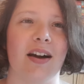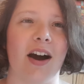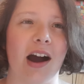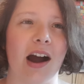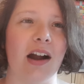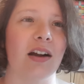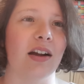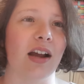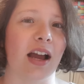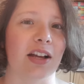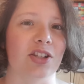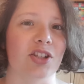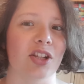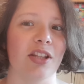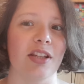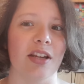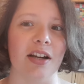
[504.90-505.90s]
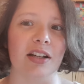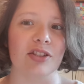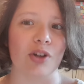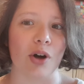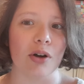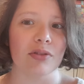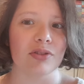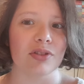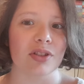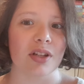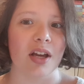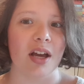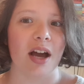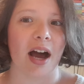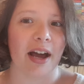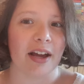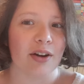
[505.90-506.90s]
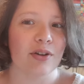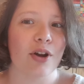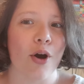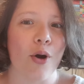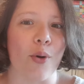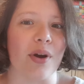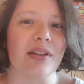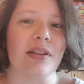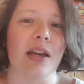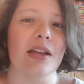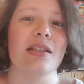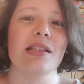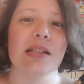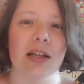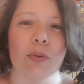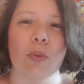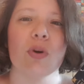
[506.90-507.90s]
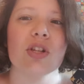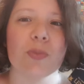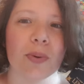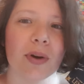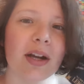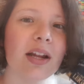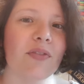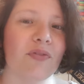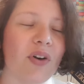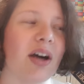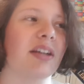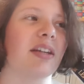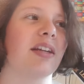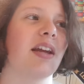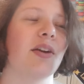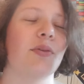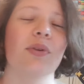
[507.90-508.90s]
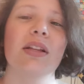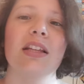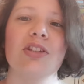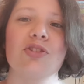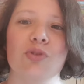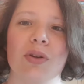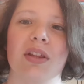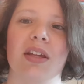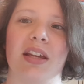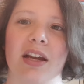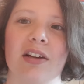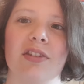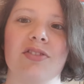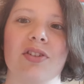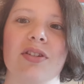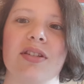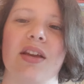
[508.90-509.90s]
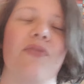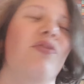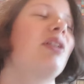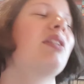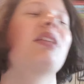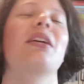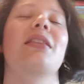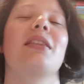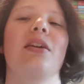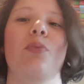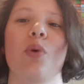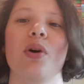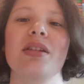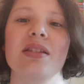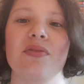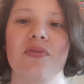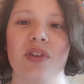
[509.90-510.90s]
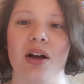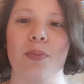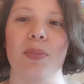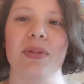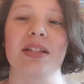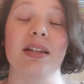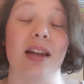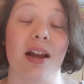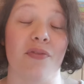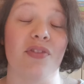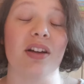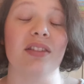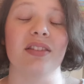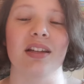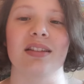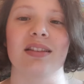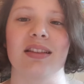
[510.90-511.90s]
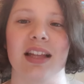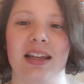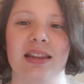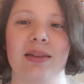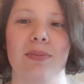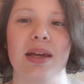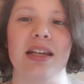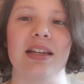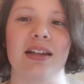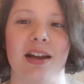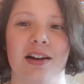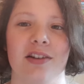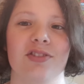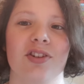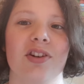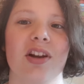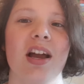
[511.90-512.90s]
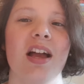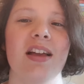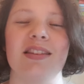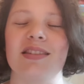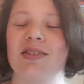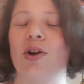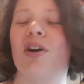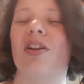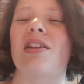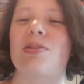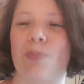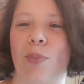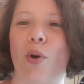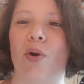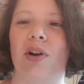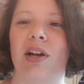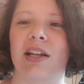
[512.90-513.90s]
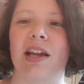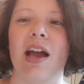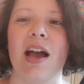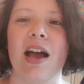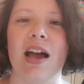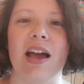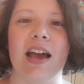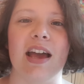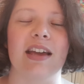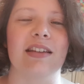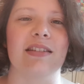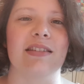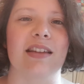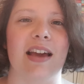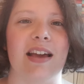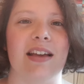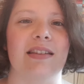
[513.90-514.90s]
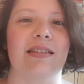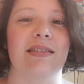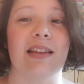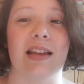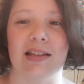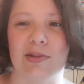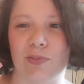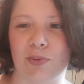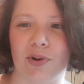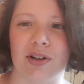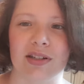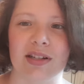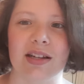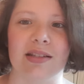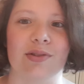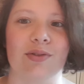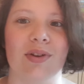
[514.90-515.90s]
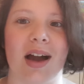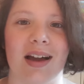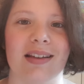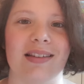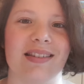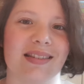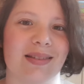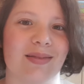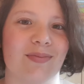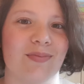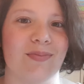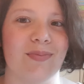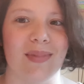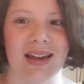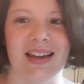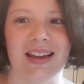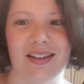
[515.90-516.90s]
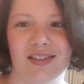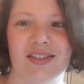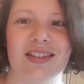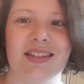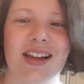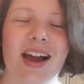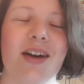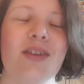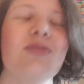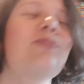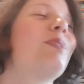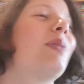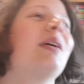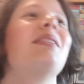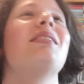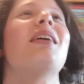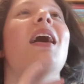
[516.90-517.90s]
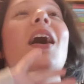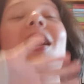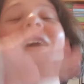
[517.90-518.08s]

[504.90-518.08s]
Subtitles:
are actually young adult. I don't know, it was pretty fun, and I really enjoy the characters. I felt like there was development, and I felt that like the main character is not as boring and as desperate as you guys make her sound, but